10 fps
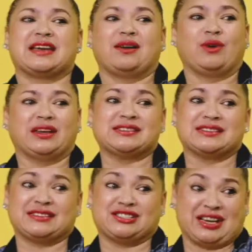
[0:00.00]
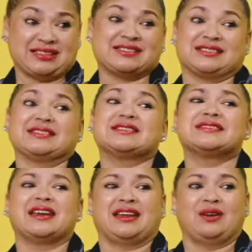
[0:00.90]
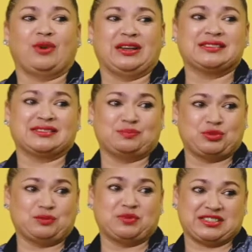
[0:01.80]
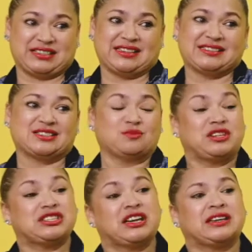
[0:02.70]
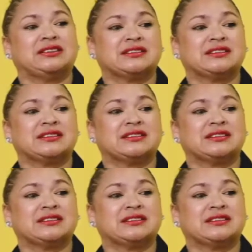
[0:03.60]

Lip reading: wanted justice and I wanted the perpetrator to be jailed,